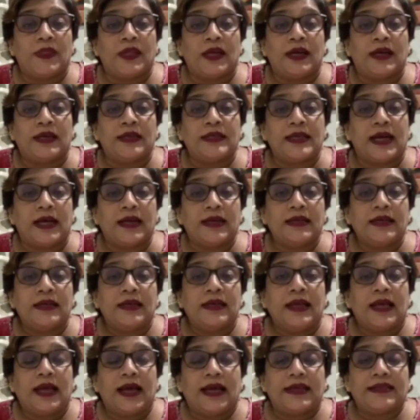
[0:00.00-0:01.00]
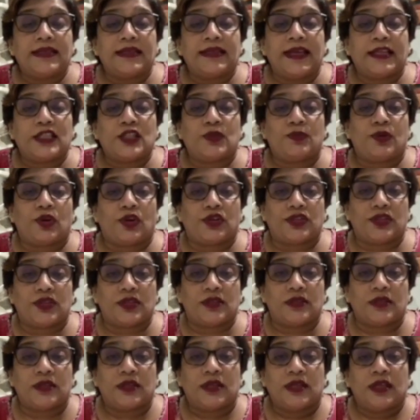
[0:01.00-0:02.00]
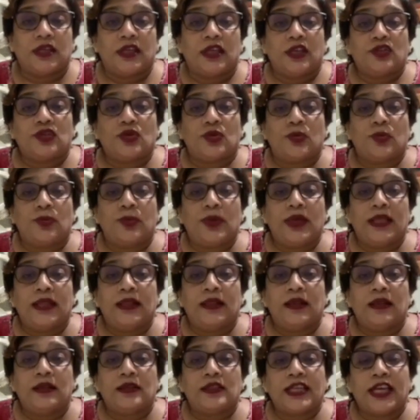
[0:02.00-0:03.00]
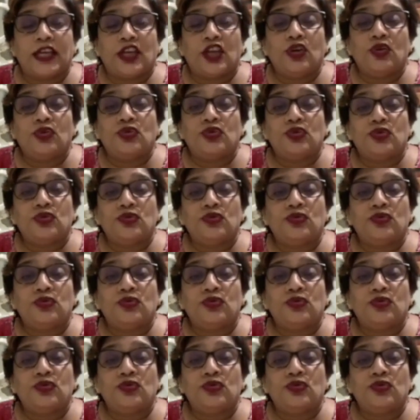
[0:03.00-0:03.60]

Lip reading: done as the next process. So we'll take you through